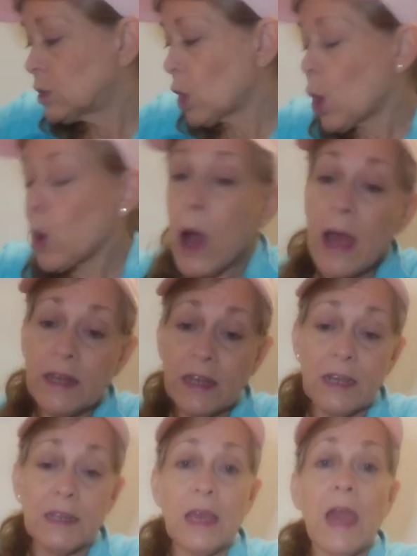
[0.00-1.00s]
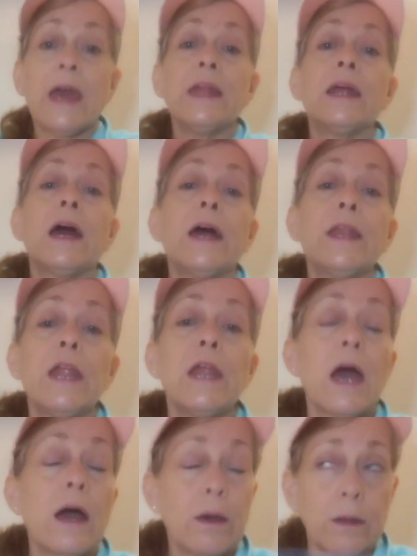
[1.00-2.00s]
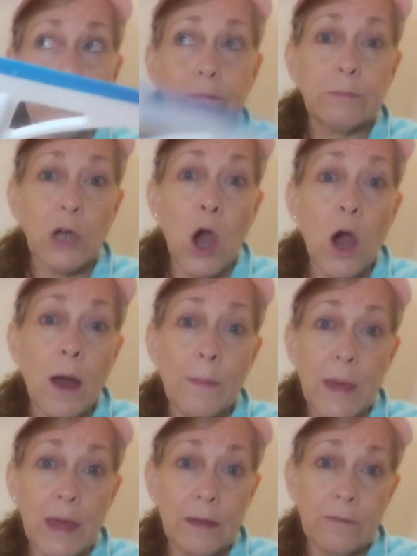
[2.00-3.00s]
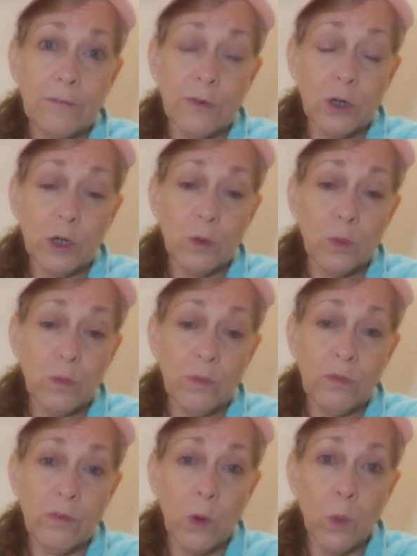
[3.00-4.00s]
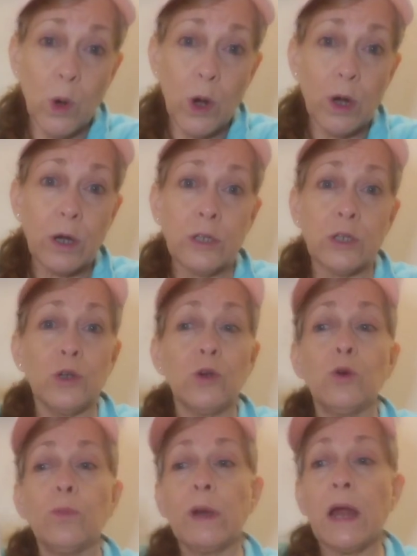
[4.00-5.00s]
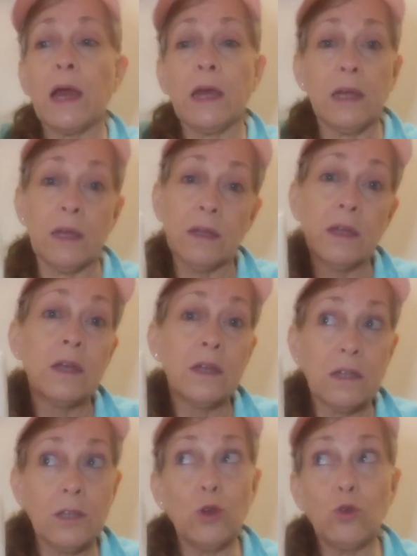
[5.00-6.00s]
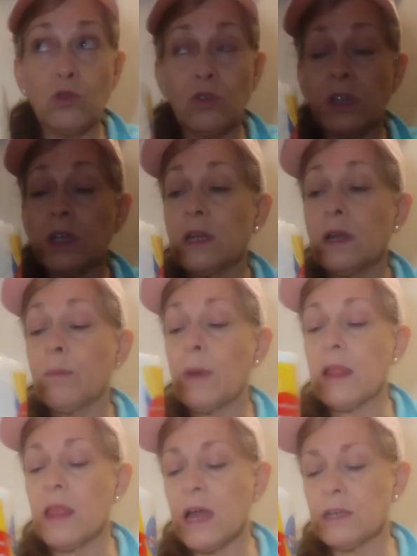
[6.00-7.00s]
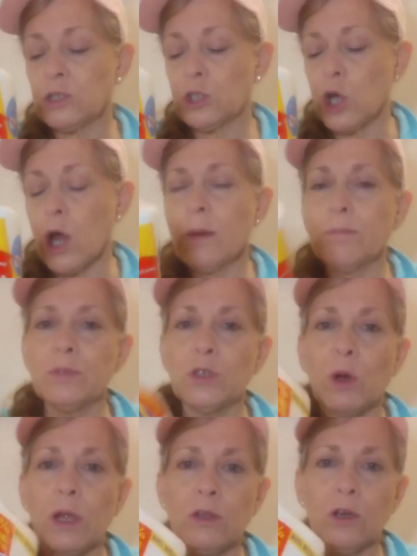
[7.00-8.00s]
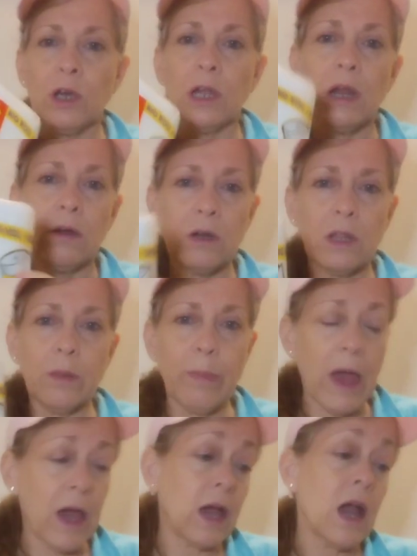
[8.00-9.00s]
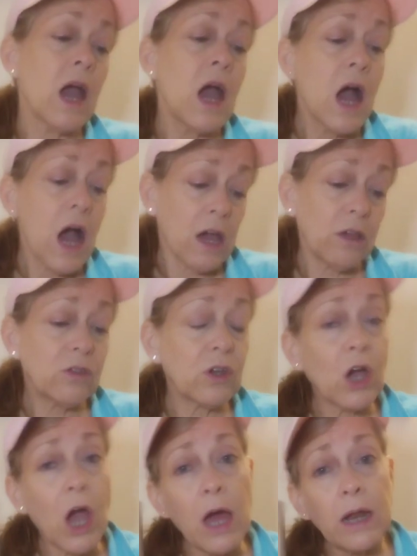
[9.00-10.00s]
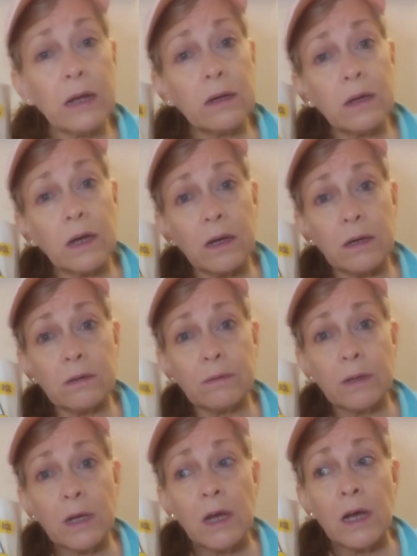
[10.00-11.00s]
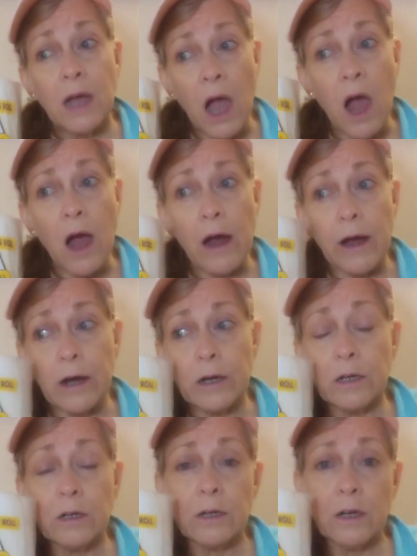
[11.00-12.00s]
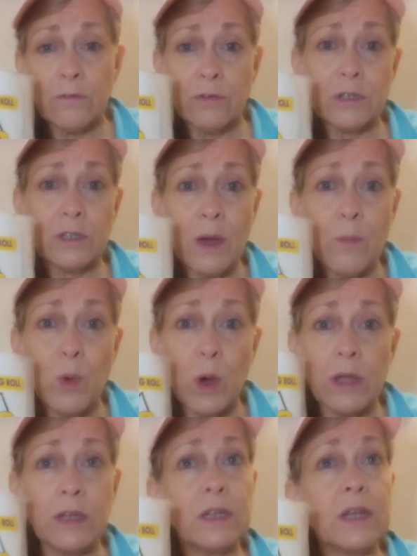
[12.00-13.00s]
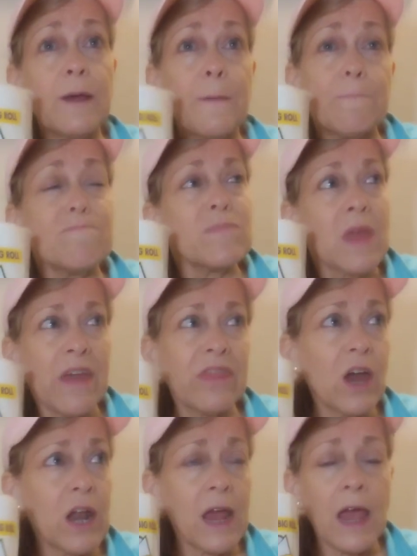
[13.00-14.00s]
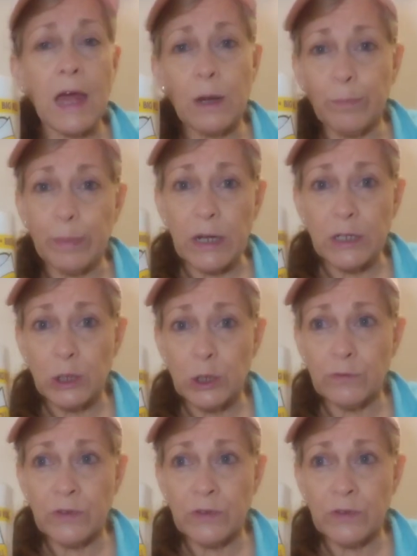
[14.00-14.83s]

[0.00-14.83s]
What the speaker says: So I did get a Comet for work too, but I used it at my last job, so I took it out of the bag. I also got a card for someone. I thought I had a bunch